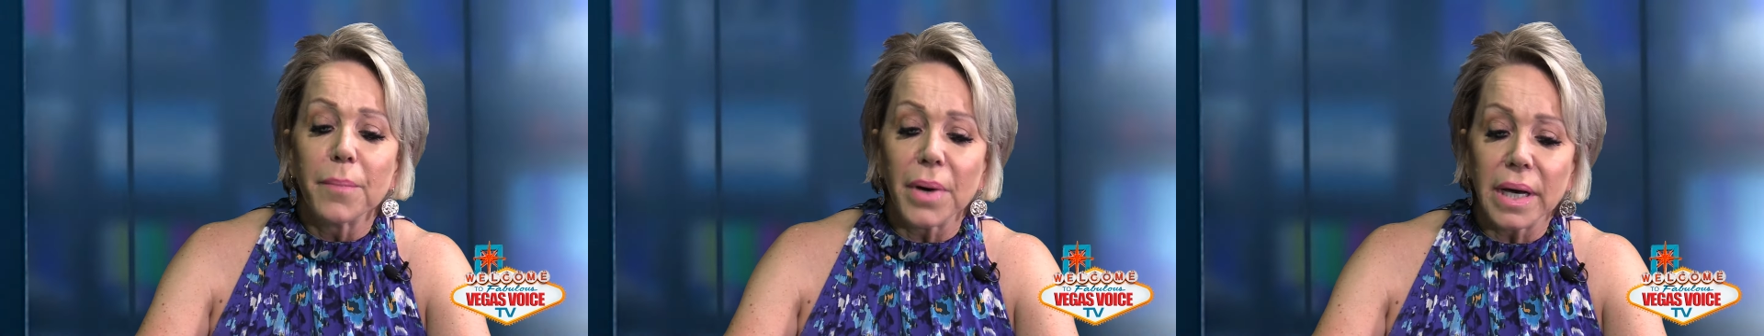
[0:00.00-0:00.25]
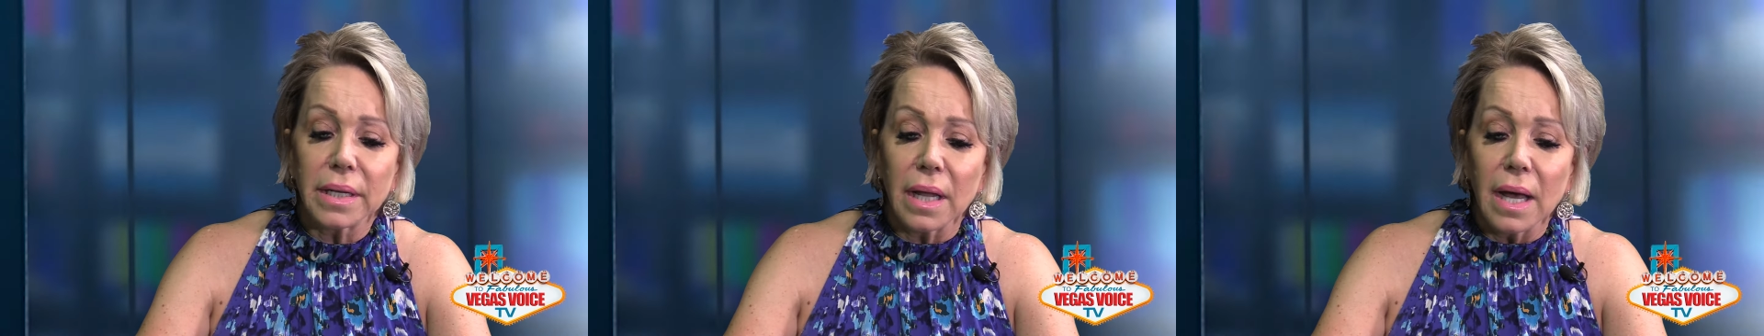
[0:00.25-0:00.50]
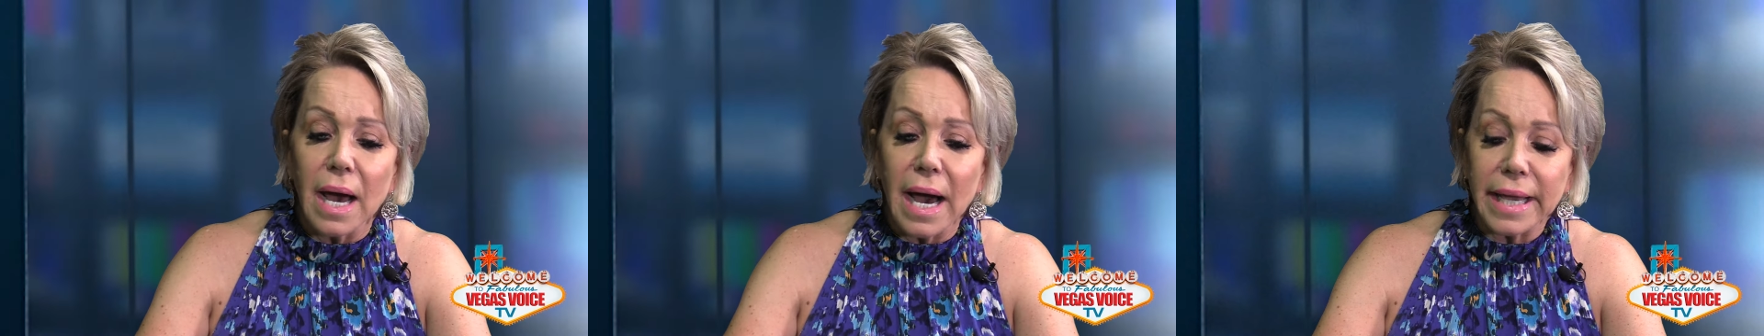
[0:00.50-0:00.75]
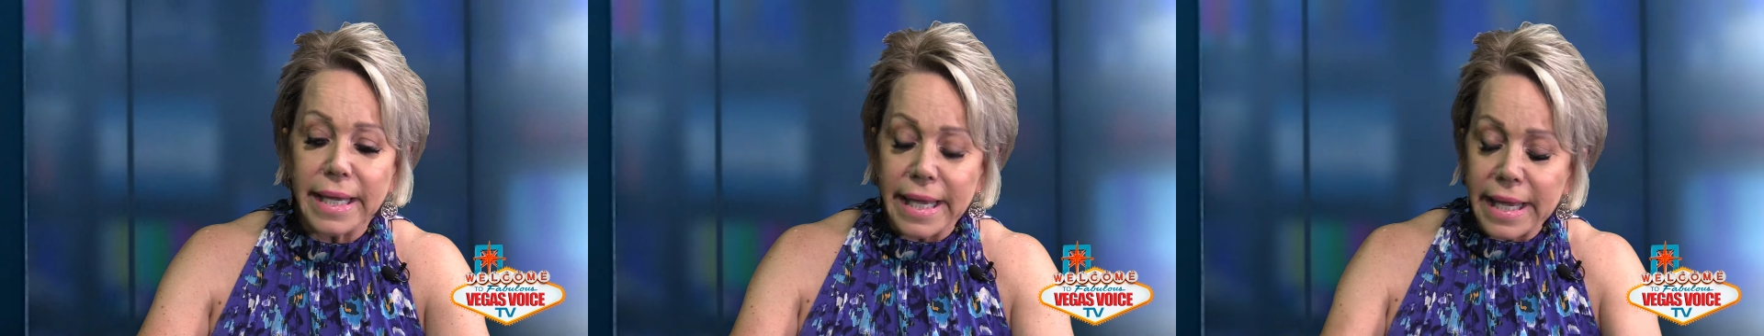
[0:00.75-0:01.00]
But
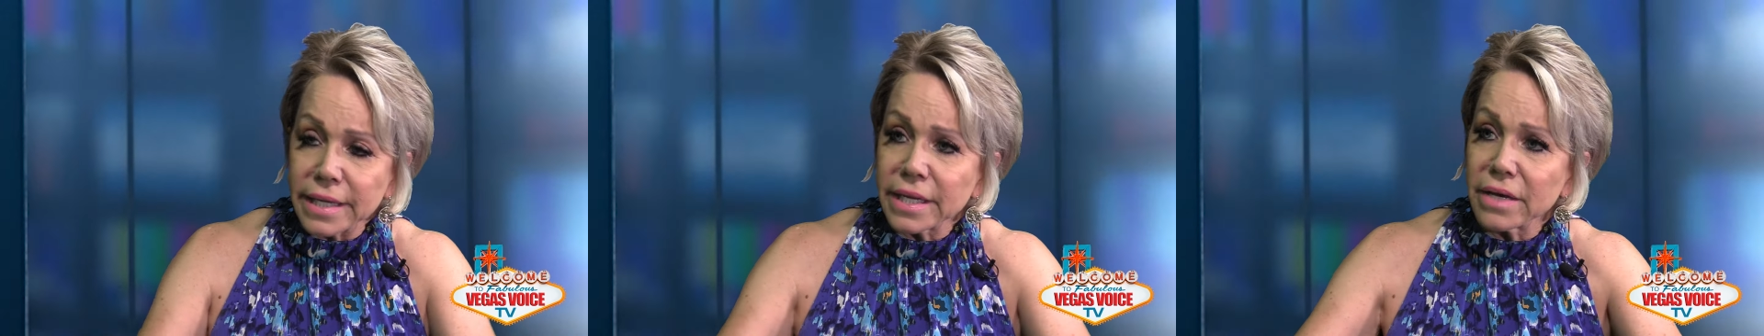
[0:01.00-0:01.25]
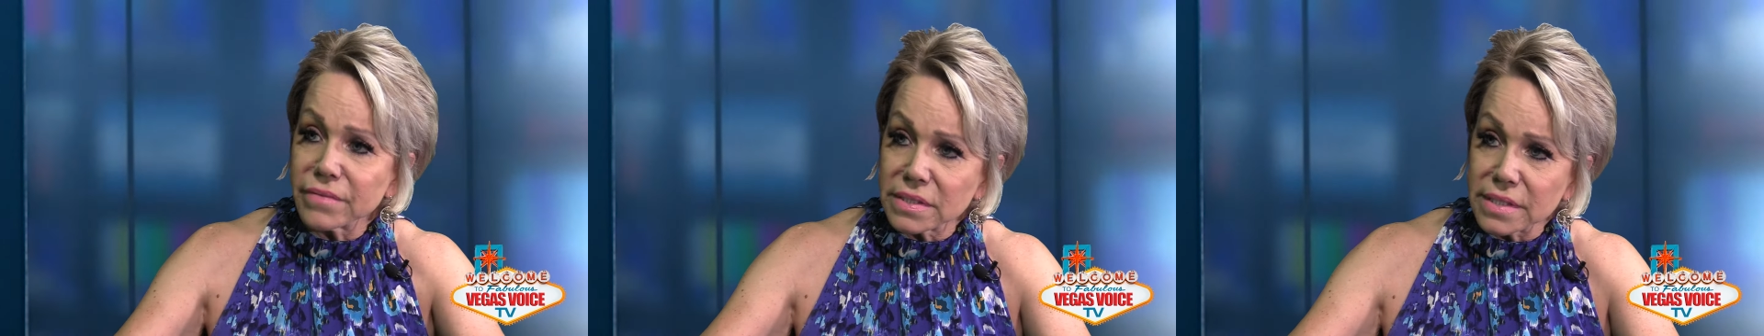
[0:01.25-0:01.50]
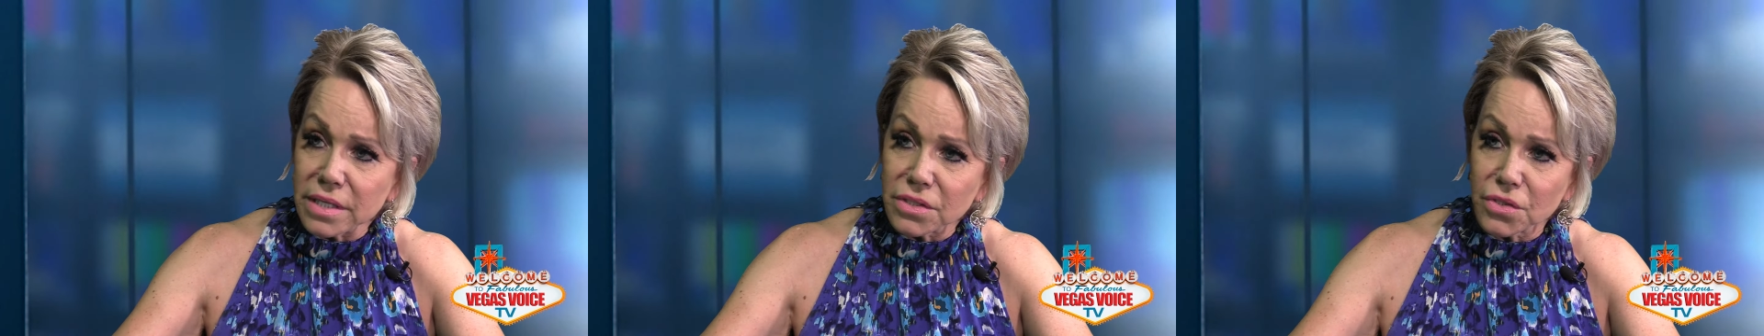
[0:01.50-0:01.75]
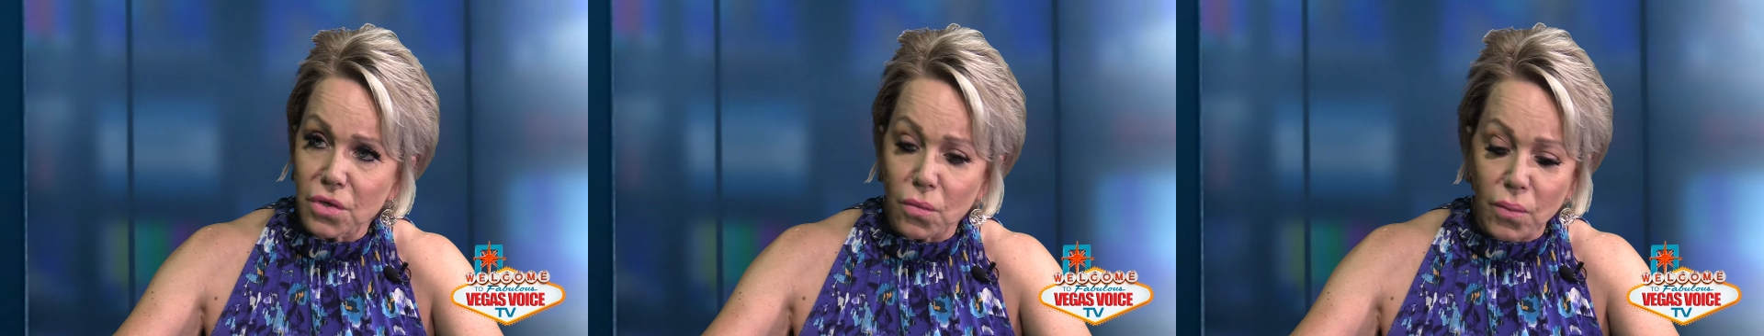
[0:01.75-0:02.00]
I can have a
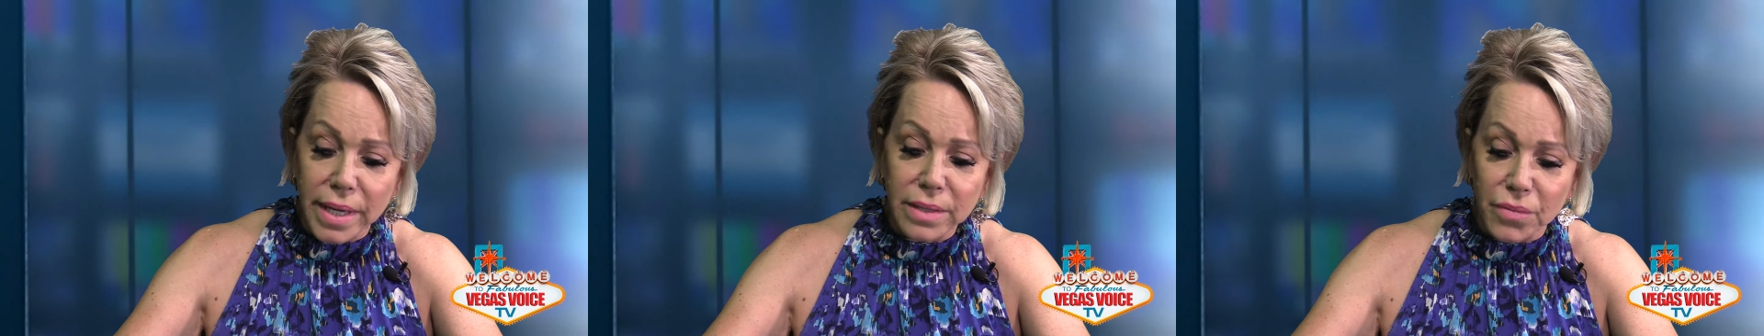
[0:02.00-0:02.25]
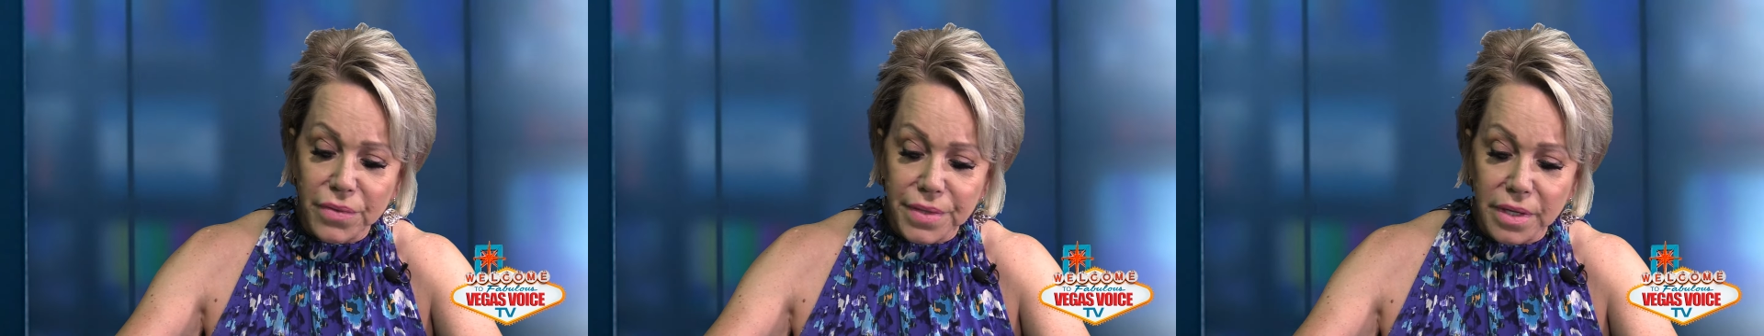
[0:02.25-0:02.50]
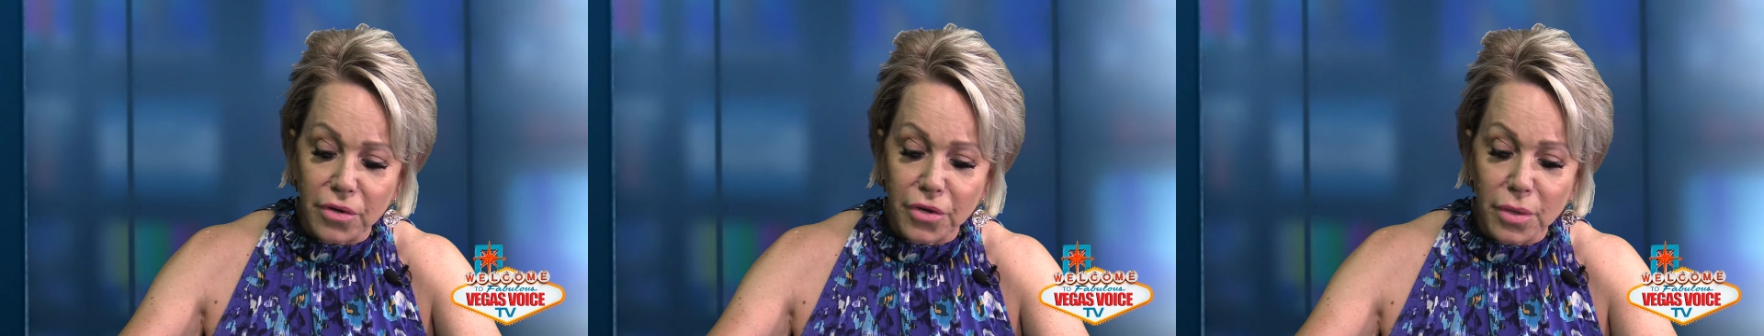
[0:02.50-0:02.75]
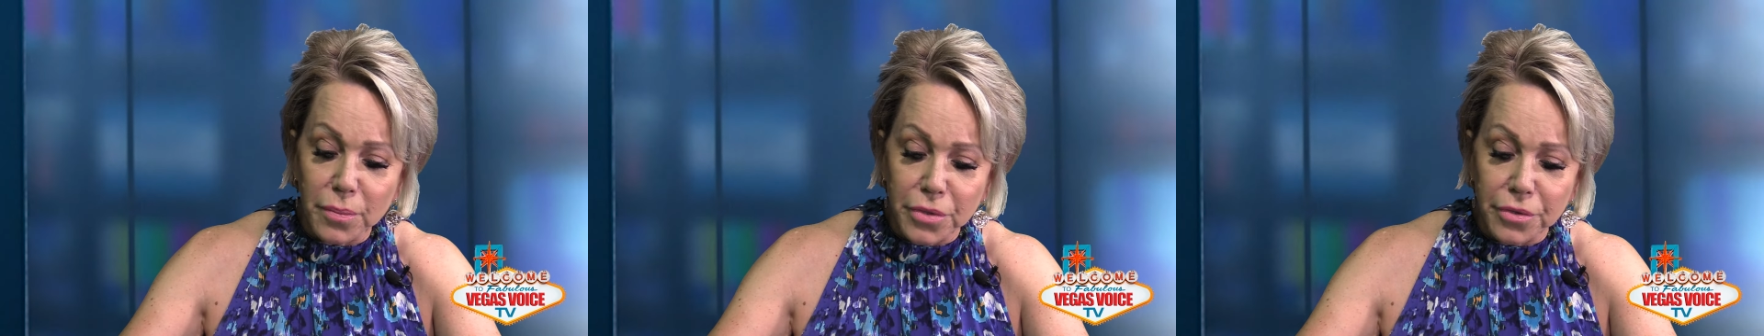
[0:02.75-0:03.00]
say-so right within our
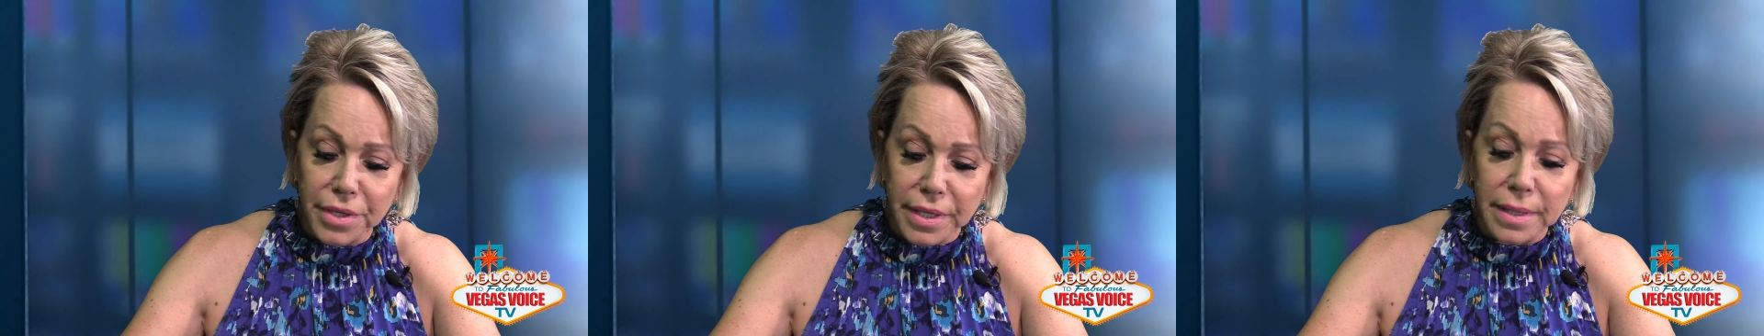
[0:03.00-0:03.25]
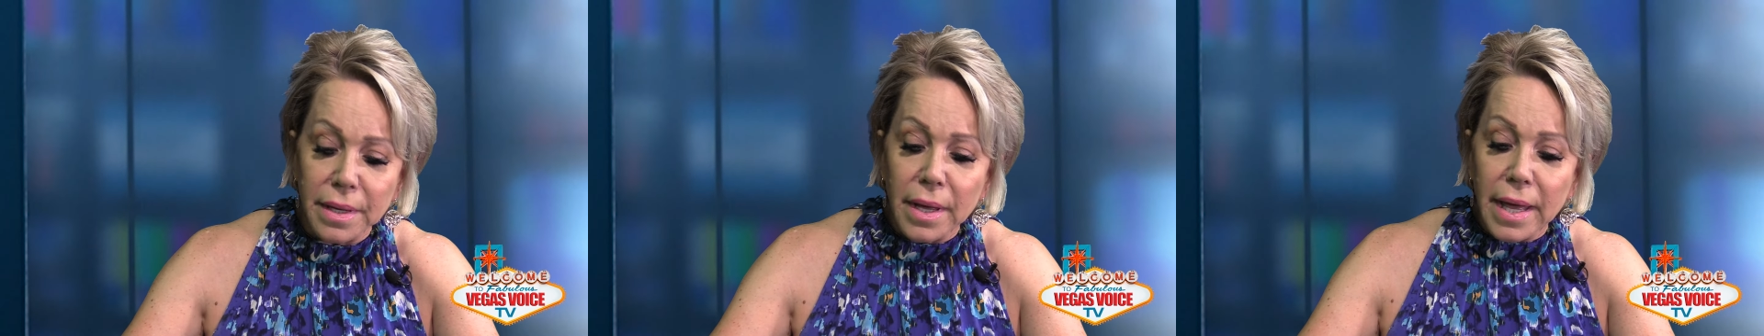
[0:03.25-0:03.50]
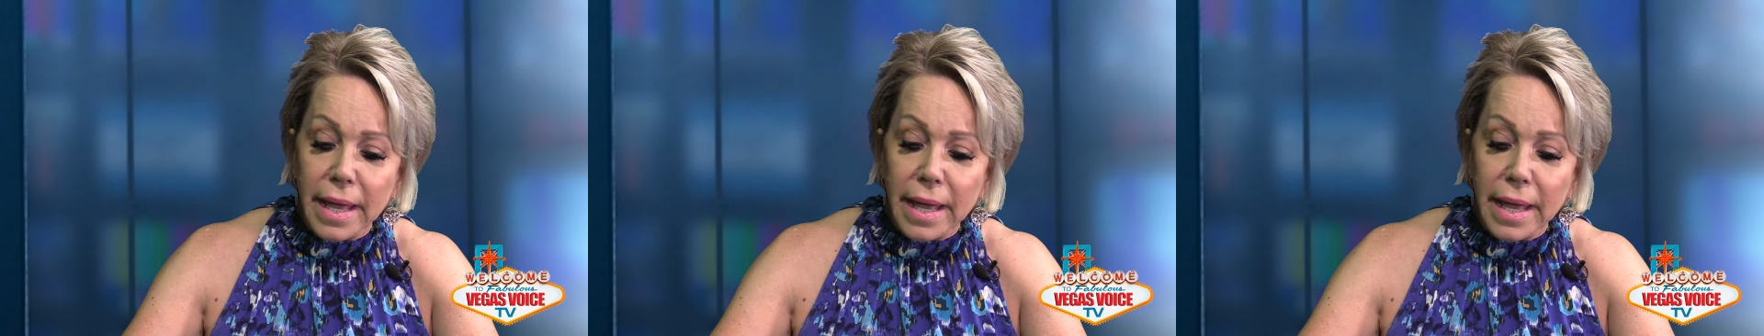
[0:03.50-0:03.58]
community.